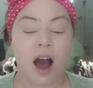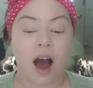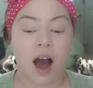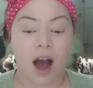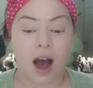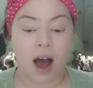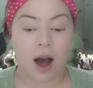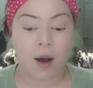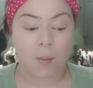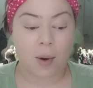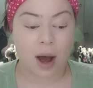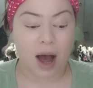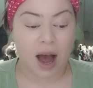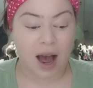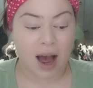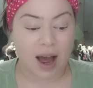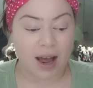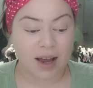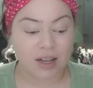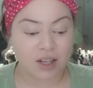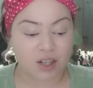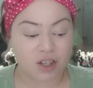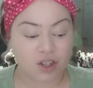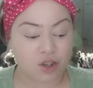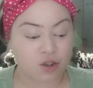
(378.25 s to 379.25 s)

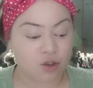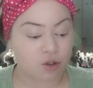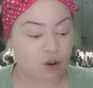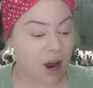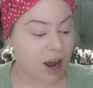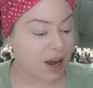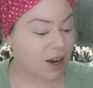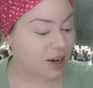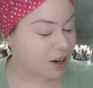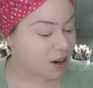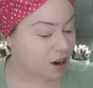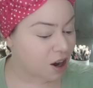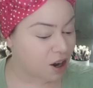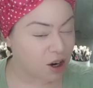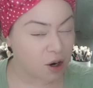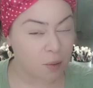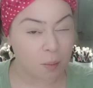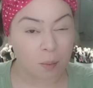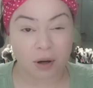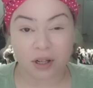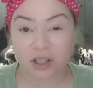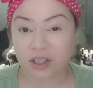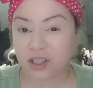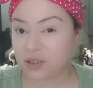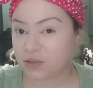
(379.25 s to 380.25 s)
I tried it on
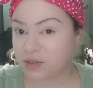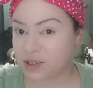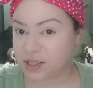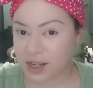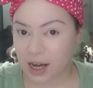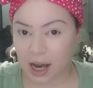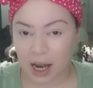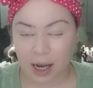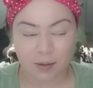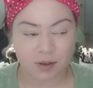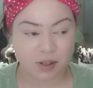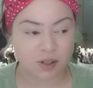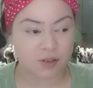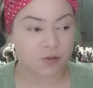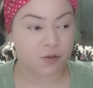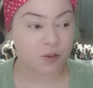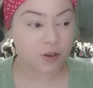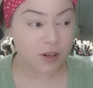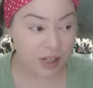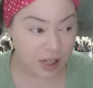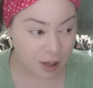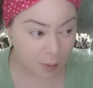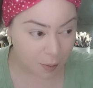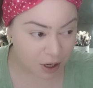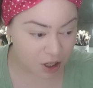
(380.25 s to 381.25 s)
a bunch of times. The
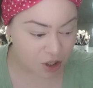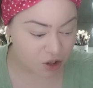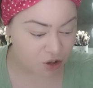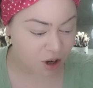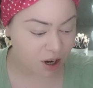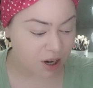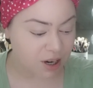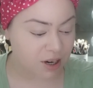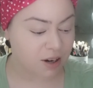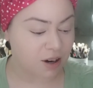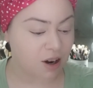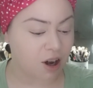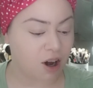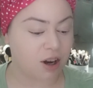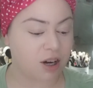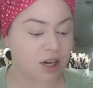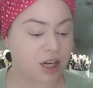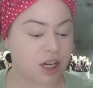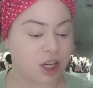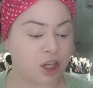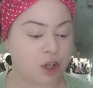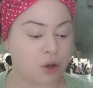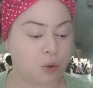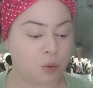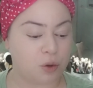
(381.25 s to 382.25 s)
first time I tried it
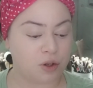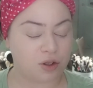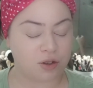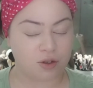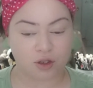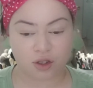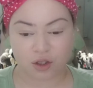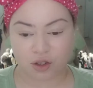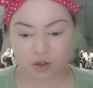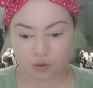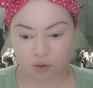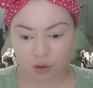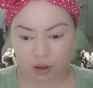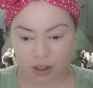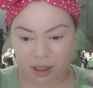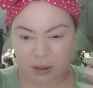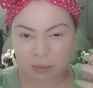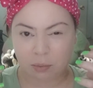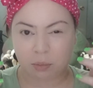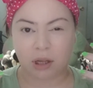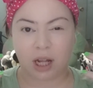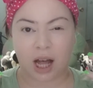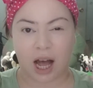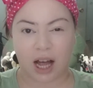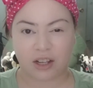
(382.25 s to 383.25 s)
on, it was just really
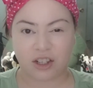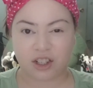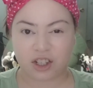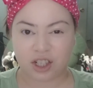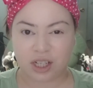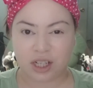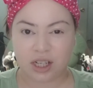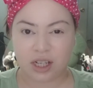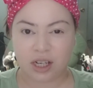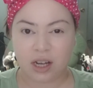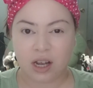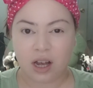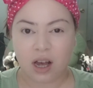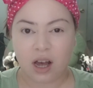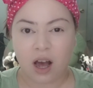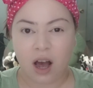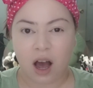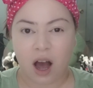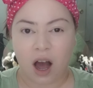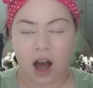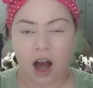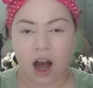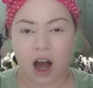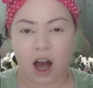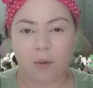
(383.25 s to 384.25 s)
blotchy.
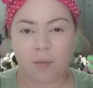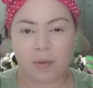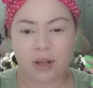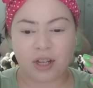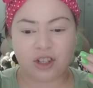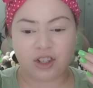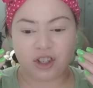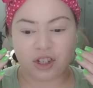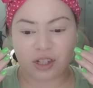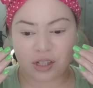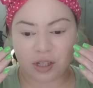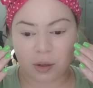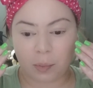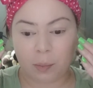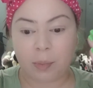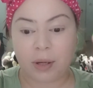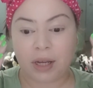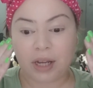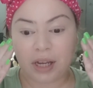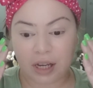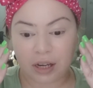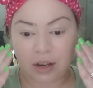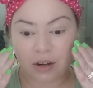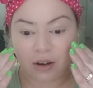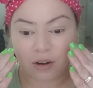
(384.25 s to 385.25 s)
It just
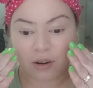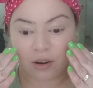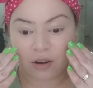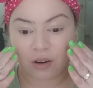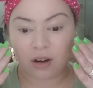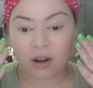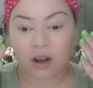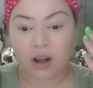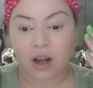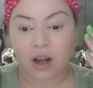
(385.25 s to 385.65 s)
appeared